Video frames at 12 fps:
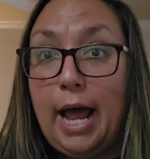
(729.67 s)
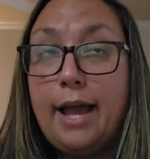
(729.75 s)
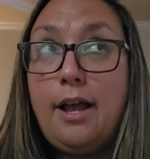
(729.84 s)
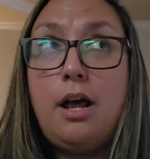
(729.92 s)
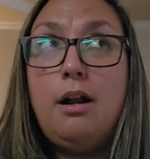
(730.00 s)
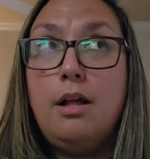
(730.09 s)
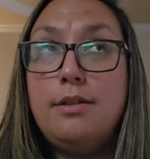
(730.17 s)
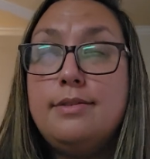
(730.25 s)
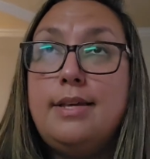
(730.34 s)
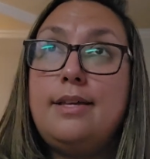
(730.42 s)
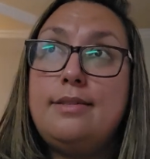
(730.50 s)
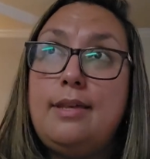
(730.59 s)
I got on
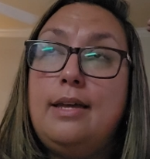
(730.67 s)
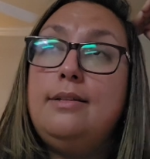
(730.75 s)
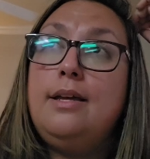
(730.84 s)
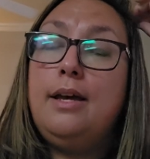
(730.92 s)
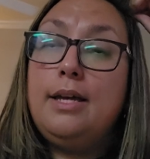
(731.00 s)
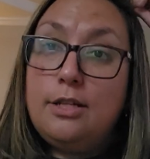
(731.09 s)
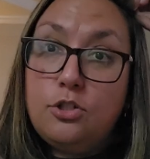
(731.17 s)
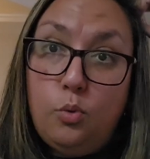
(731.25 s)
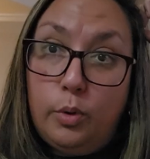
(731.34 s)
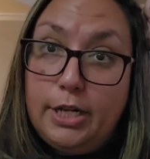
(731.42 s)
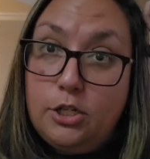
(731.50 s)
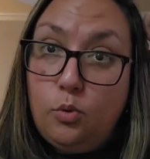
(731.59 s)
Saxenda in
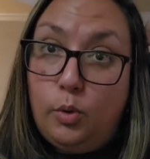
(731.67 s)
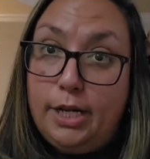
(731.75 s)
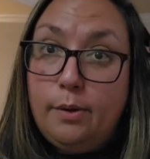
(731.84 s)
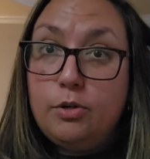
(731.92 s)
2020,